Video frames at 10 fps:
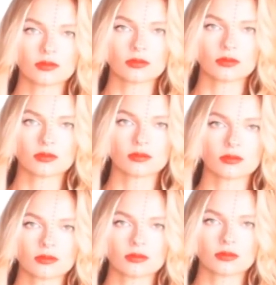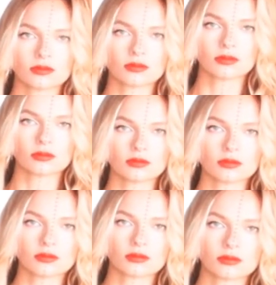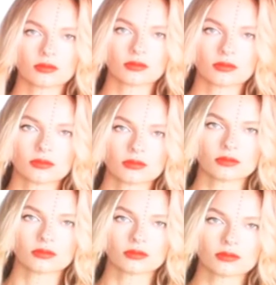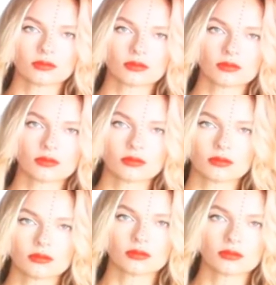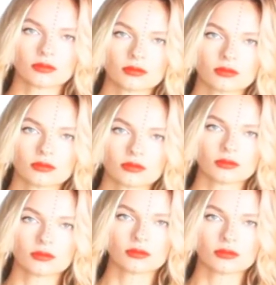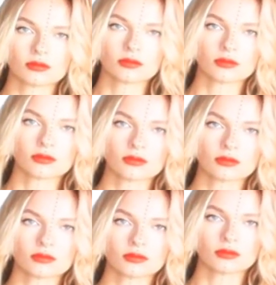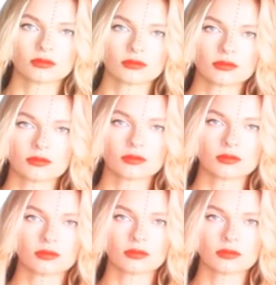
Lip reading: ad that it was like a crazy thick amount of hair that grew. I don't know how they did this,